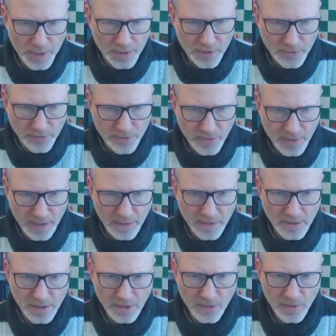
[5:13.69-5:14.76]
It's controlling
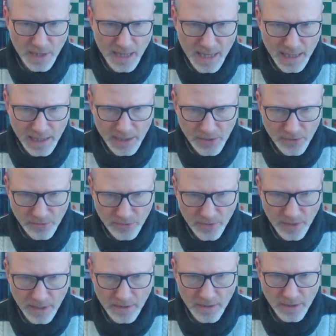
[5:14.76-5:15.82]
this square and it's
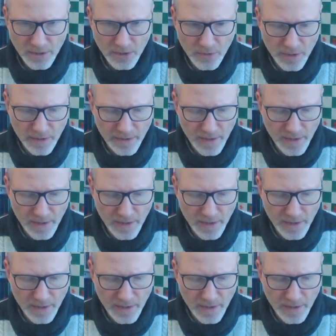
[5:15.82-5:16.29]
controlling this square.